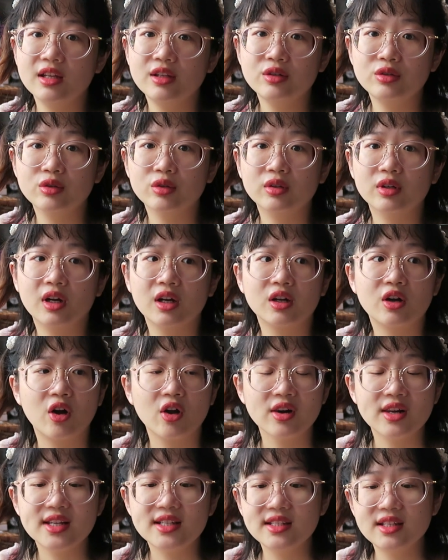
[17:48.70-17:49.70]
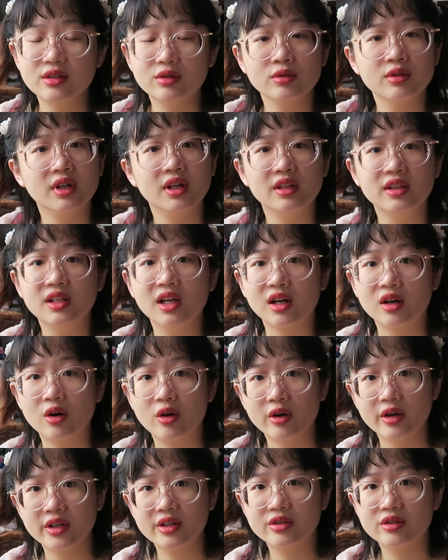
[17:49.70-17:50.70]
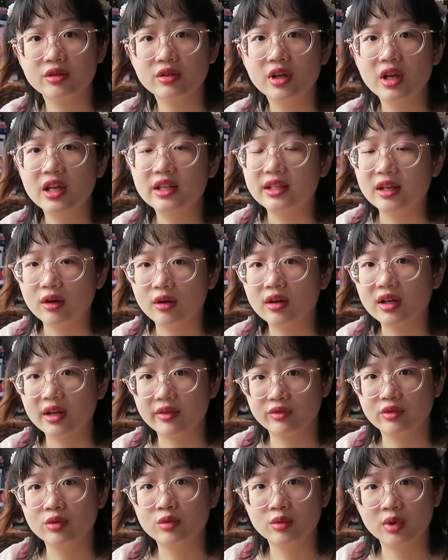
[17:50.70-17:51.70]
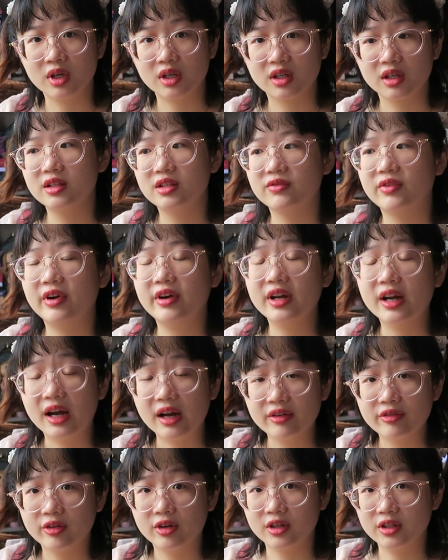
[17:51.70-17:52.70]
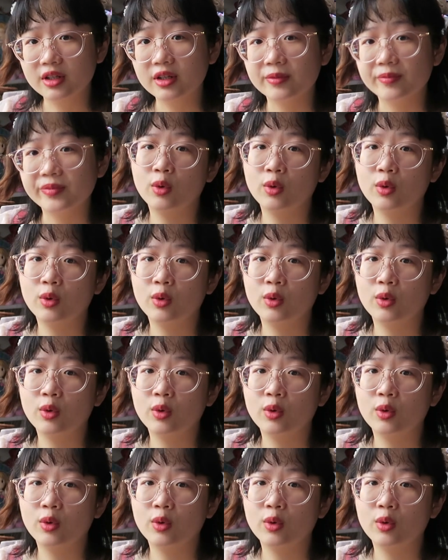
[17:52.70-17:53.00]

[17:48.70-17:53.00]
you know, her colleagues need to earn their coin, so they all have to work. It's very hard for her.